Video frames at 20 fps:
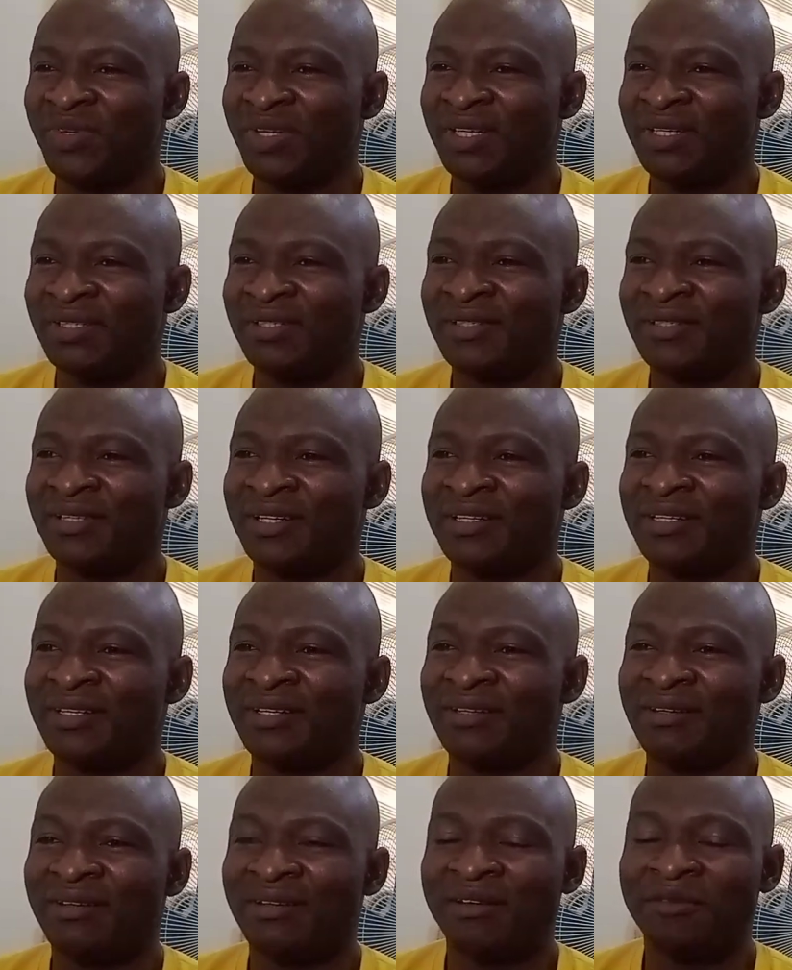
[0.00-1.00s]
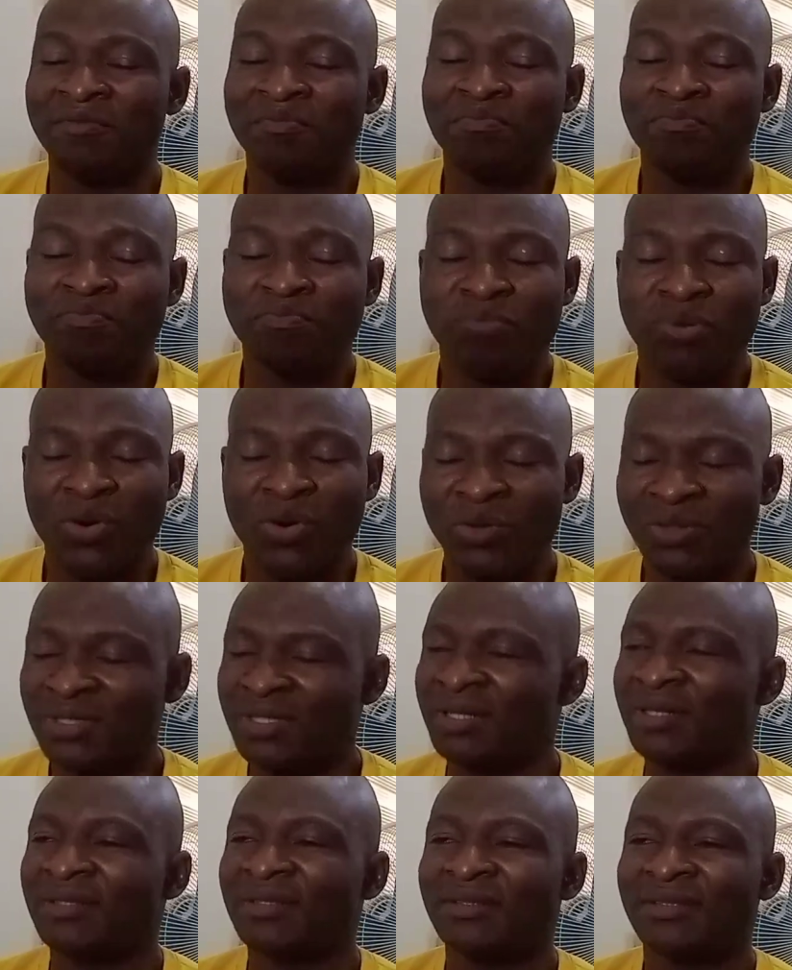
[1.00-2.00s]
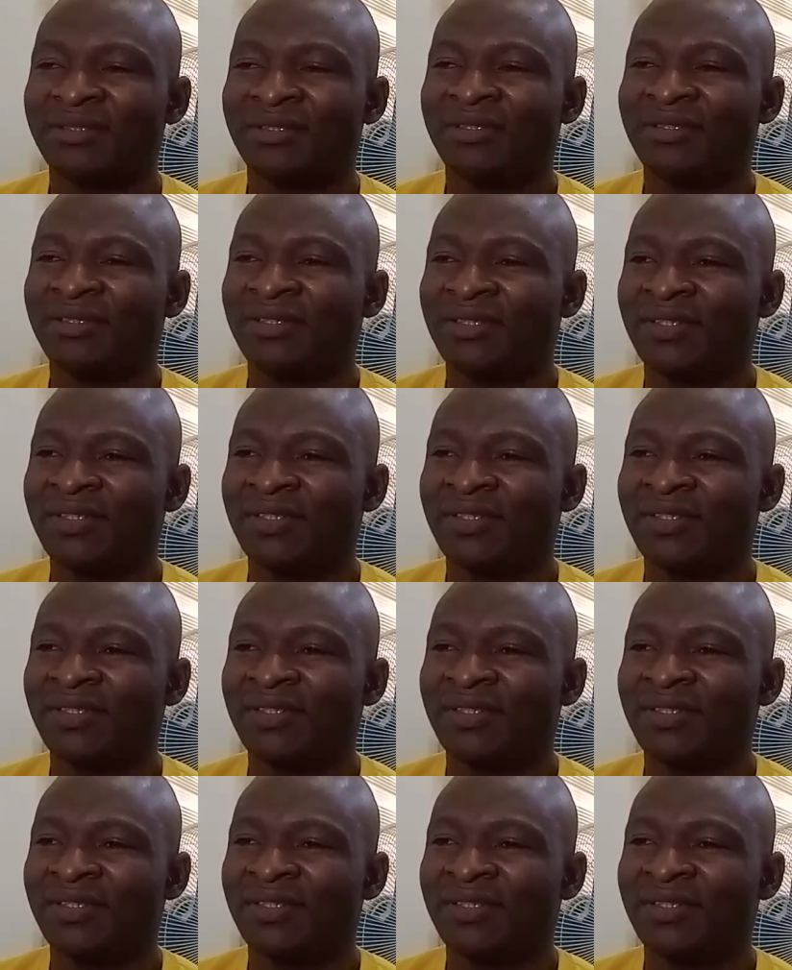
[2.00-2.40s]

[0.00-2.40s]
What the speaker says: is an important,